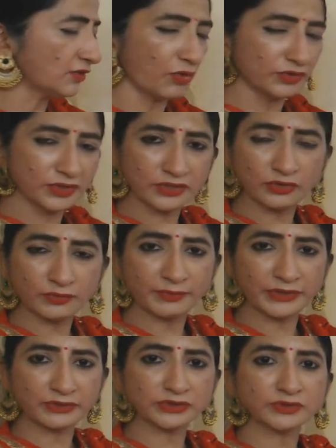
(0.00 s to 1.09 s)
order to
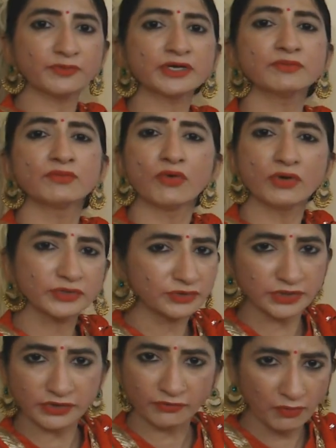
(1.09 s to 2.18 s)
produce one more
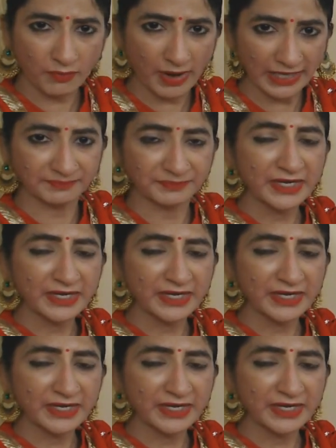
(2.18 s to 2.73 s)
unit of mobile.